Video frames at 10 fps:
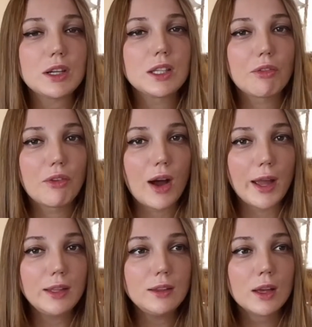
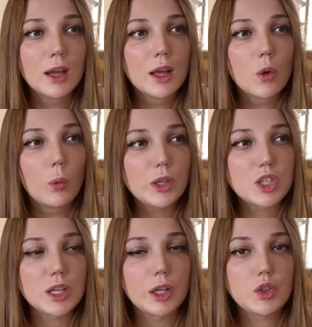define which
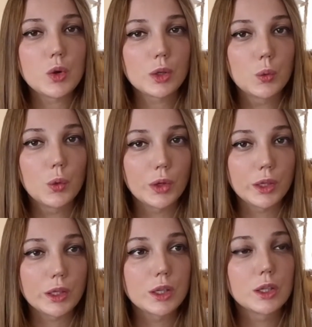side you are
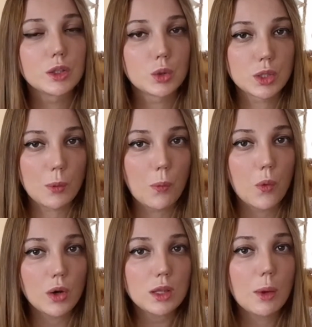going to
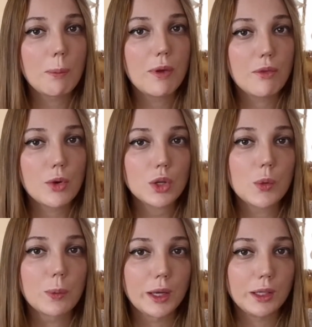support before you
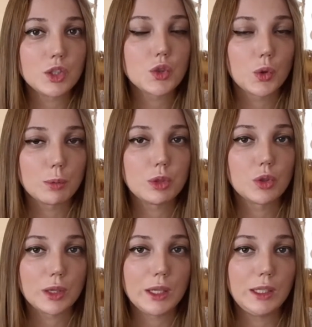brainstormed
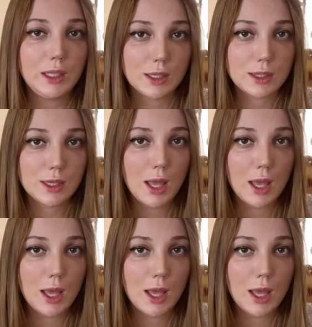your ideas,